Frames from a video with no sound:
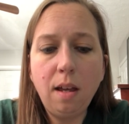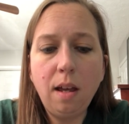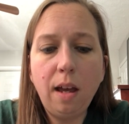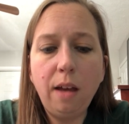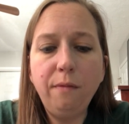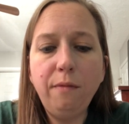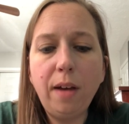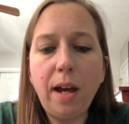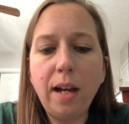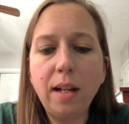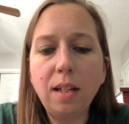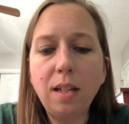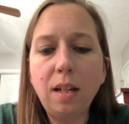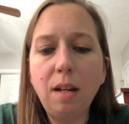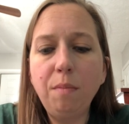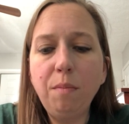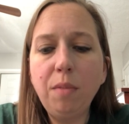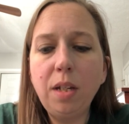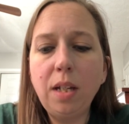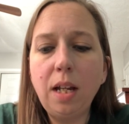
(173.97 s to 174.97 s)
In fact,
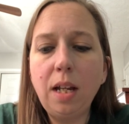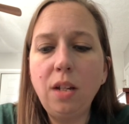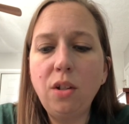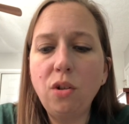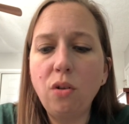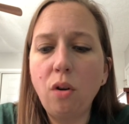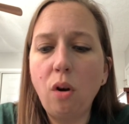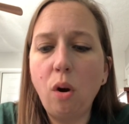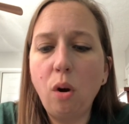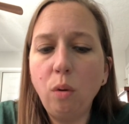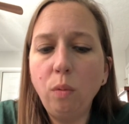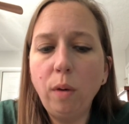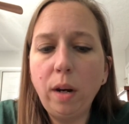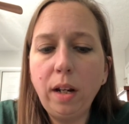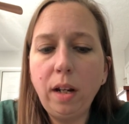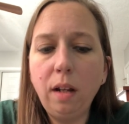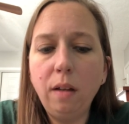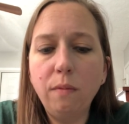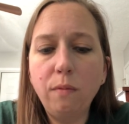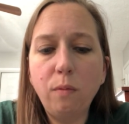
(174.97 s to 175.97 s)
some states are
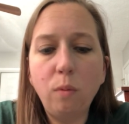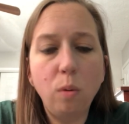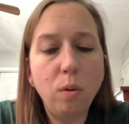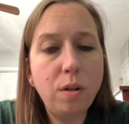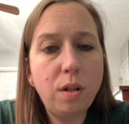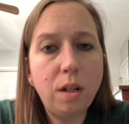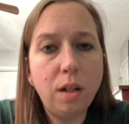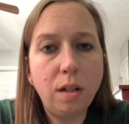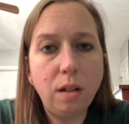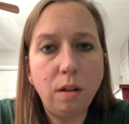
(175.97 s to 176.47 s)
already enforcing